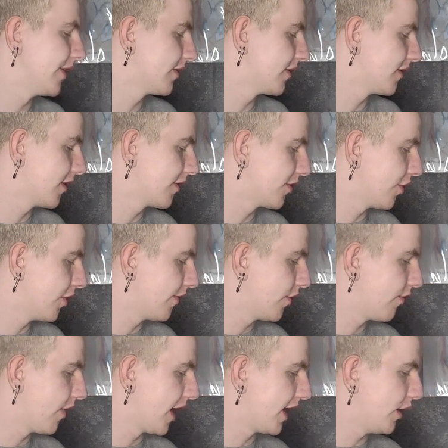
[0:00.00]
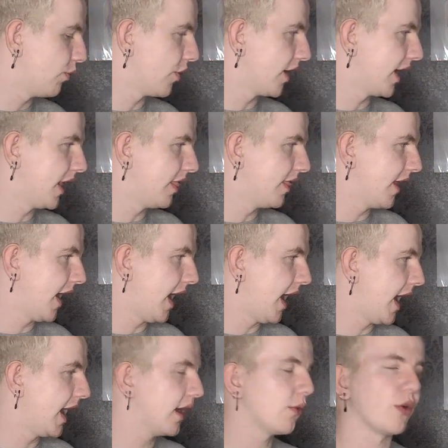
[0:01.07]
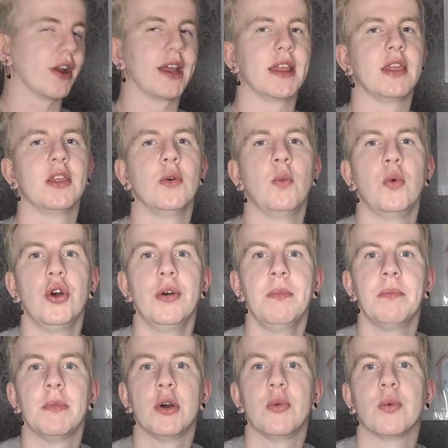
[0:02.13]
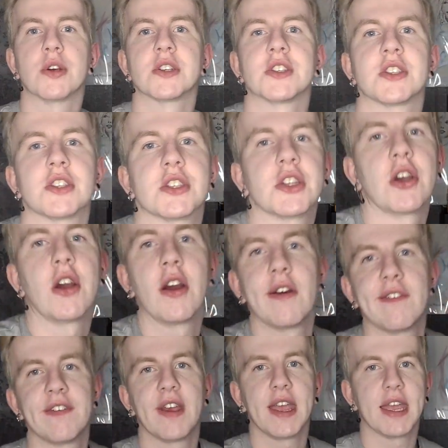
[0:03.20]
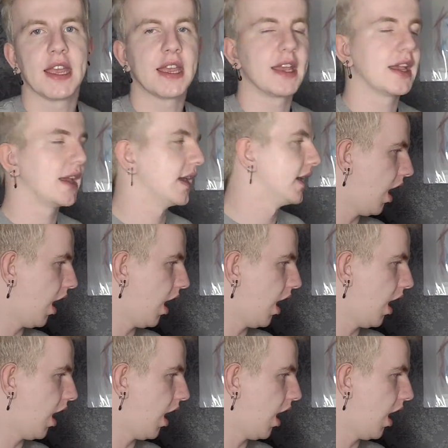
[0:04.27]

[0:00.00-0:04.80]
Oh, this is a serve already. We're in the egg. We're in the womb. We're serving.